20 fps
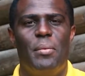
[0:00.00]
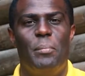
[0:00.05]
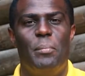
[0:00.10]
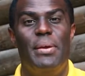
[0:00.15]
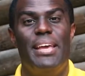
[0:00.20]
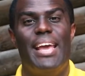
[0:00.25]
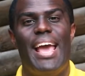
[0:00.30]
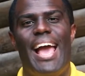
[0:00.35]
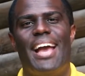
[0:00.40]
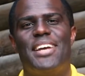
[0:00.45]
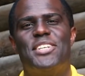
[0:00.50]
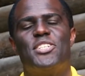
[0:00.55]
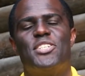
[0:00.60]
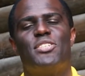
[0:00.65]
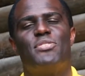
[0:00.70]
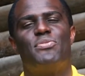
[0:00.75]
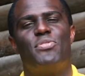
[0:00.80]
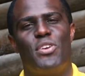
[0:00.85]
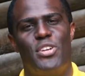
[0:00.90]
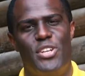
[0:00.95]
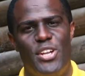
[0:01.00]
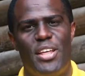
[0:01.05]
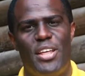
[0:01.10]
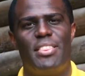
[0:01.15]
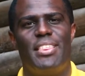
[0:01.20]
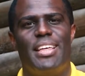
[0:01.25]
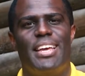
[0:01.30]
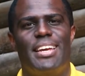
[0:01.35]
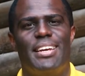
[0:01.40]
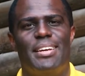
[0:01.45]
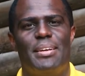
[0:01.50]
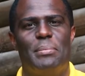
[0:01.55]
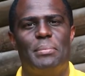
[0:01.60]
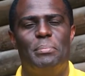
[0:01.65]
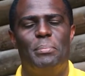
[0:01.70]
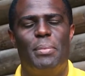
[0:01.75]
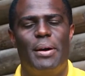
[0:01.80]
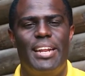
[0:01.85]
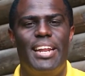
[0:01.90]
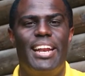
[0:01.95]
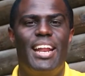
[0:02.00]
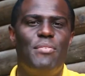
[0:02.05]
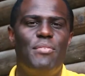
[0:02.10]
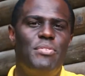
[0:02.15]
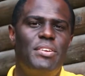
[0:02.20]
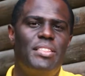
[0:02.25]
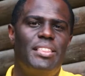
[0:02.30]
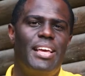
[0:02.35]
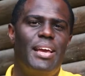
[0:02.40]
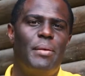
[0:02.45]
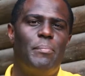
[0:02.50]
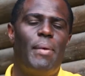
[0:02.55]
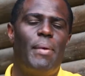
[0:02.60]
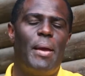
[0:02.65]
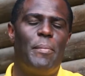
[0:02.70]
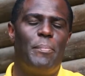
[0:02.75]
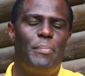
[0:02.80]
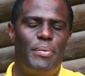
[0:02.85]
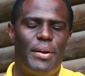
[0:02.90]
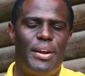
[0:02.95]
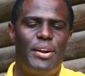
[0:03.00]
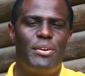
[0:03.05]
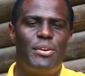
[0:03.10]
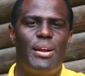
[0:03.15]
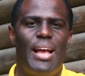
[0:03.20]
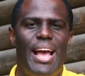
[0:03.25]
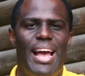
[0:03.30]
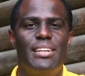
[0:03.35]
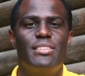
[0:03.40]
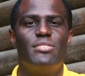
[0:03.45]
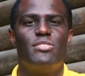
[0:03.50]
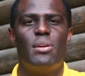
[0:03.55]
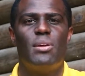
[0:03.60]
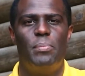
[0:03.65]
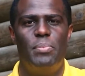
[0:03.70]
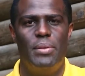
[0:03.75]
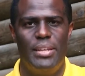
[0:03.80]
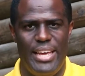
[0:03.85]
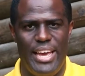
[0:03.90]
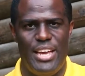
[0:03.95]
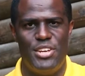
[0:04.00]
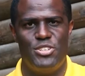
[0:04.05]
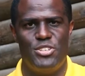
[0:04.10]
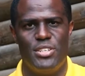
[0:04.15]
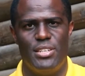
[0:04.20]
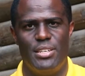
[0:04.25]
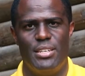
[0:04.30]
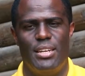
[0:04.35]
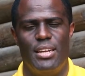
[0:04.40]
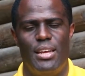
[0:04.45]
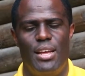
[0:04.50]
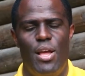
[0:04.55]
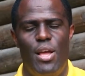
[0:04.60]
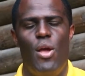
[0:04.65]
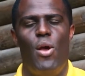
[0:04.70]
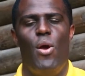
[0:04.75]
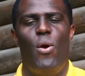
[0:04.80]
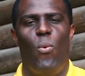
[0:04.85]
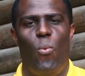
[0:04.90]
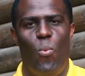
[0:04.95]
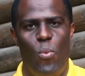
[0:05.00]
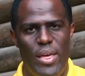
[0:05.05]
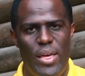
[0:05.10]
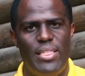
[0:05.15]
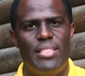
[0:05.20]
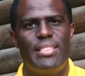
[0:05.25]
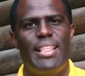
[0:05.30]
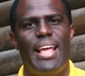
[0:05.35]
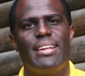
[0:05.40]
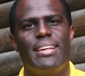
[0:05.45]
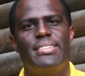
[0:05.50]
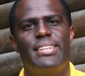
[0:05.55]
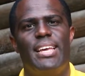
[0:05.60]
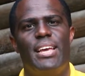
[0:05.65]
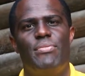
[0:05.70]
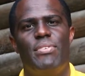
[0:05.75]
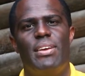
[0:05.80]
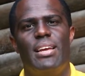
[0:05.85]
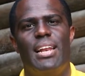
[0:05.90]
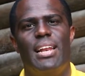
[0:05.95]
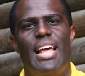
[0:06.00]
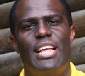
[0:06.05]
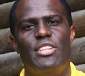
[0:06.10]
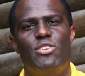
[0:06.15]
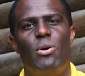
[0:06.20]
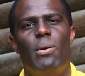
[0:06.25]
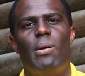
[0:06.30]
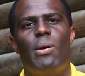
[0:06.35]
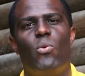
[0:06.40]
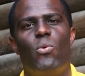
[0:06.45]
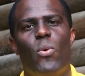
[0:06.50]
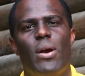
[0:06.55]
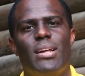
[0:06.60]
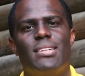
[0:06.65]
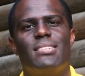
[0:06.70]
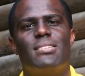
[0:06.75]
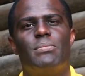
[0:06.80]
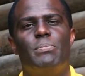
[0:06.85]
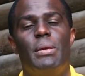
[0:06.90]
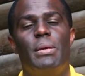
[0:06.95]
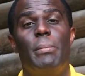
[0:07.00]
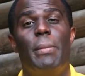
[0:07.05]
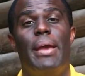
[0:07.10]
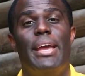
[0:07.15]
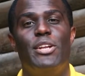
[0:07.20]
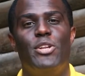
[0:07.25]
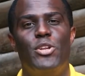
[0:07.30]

Be anxious for nothing, but in everything by prayer and supplication. With thanksgiving let your requests be made